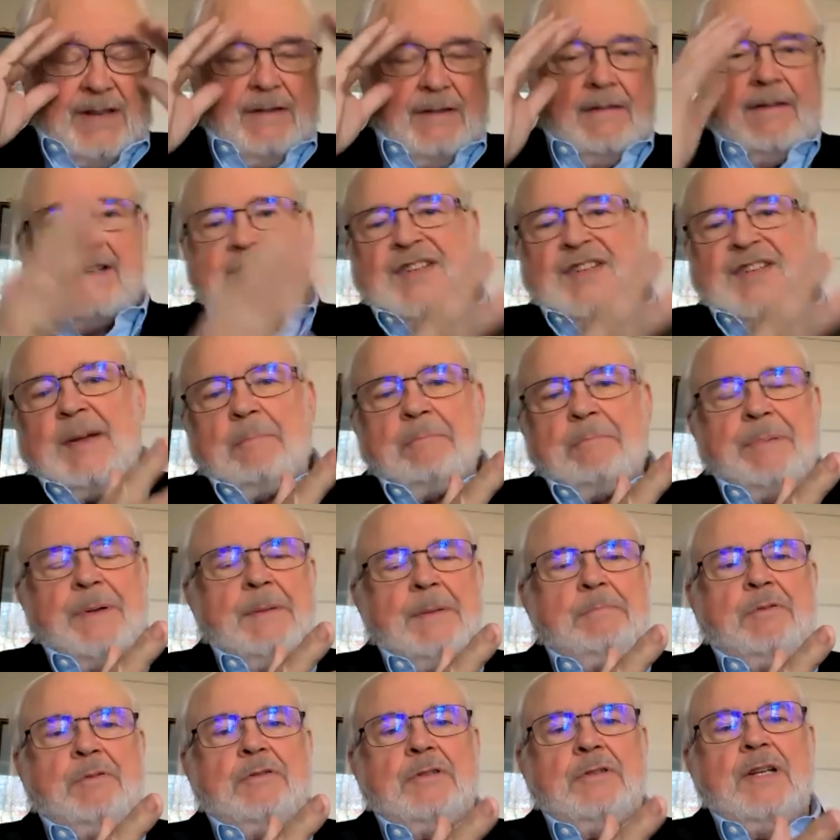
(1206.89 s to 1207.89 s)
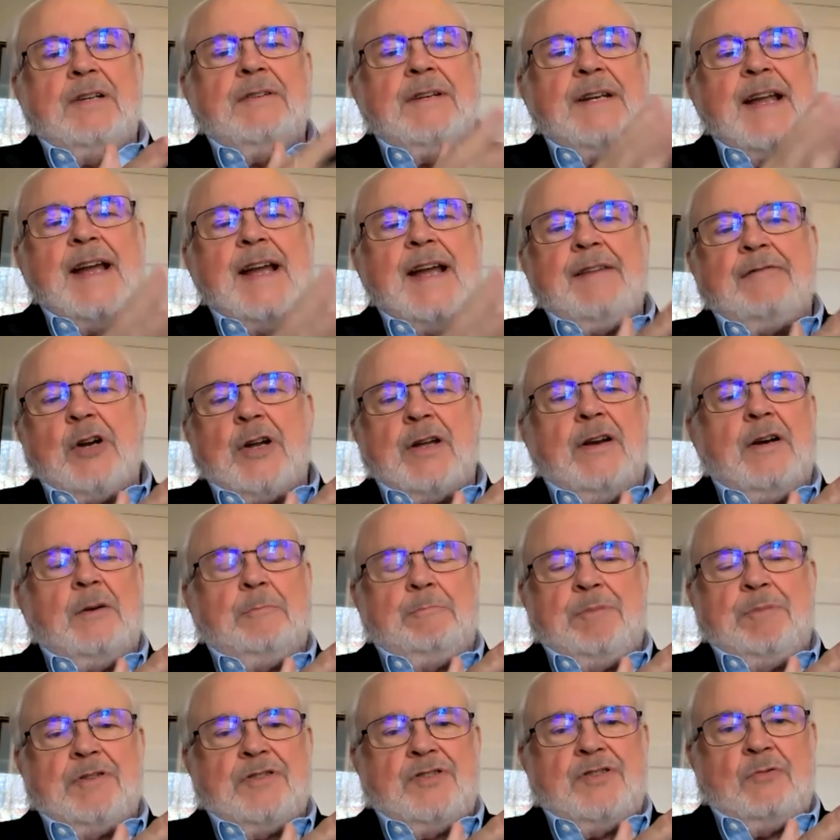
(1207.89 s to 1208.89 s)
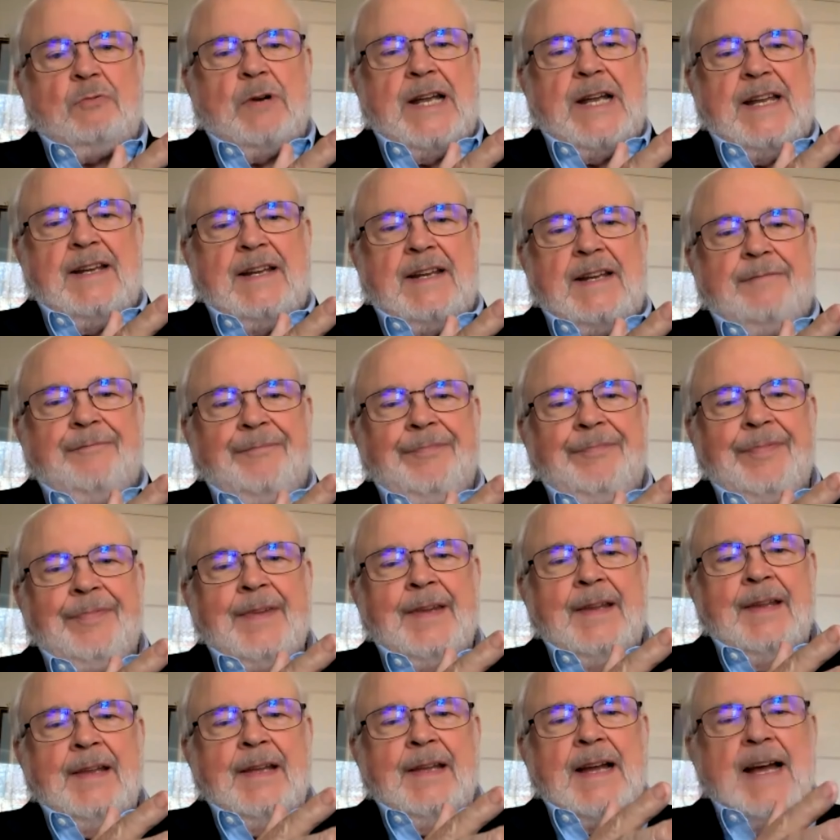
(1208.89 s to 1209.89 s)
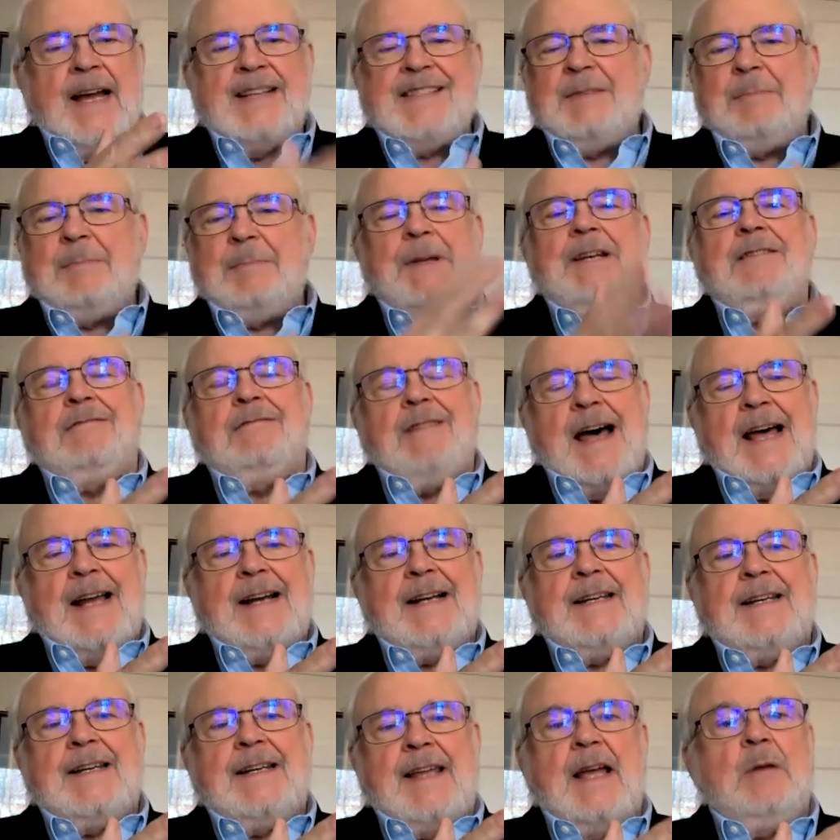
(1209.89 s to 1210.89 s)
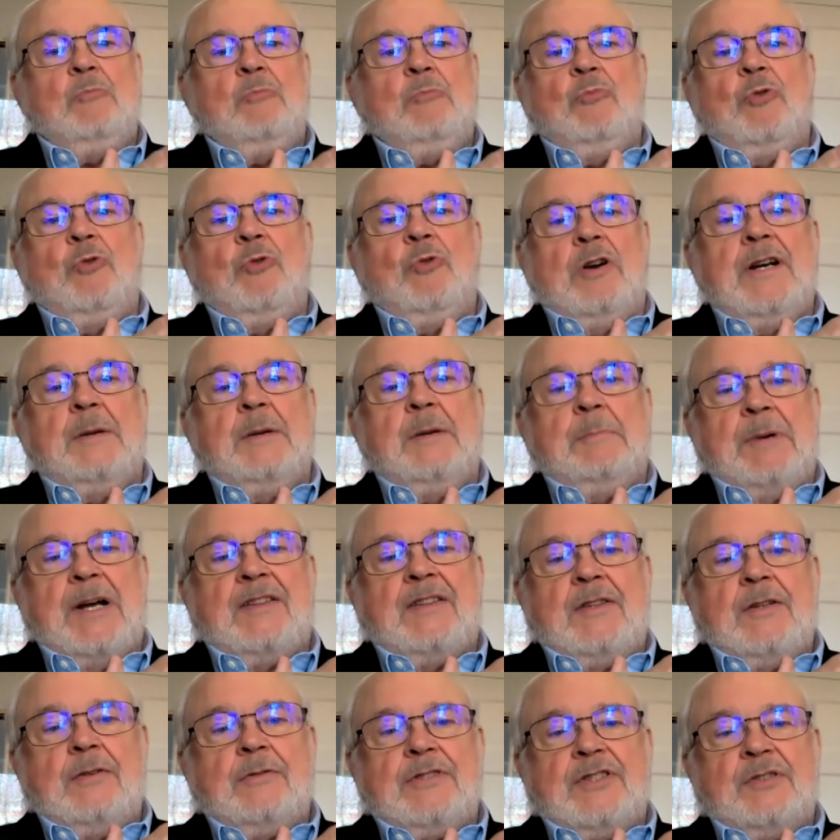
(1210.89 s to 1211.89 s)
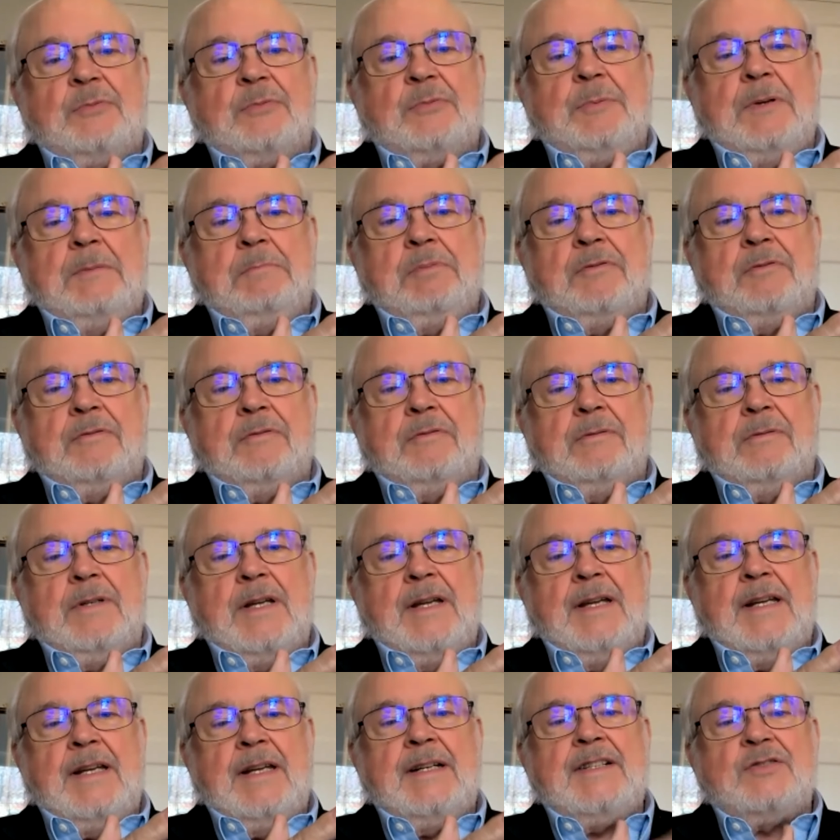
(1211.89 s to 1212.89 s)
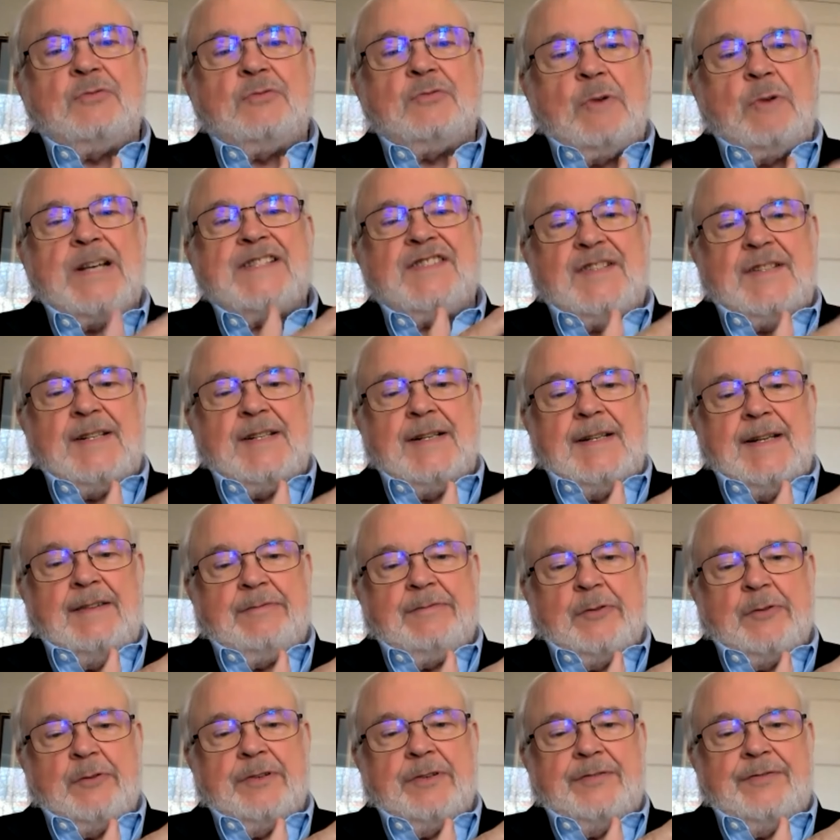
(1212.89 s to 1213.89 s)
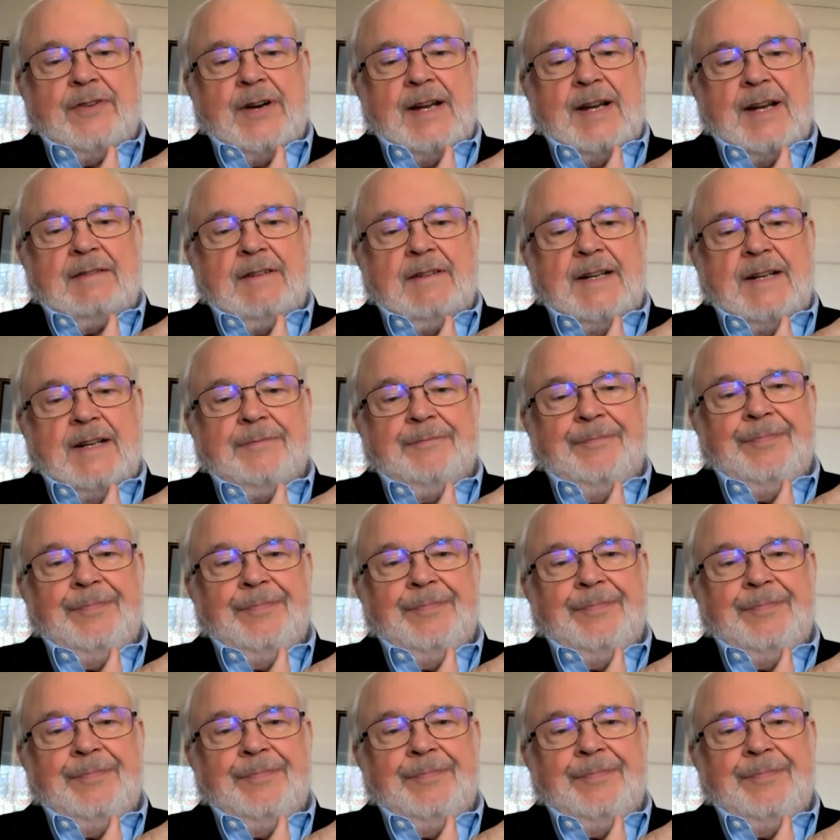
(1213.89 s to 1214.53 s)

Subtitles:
There are some people you're never going to persuade. I spend a lot of time worrying about those people, and it's wasted effort, frankly.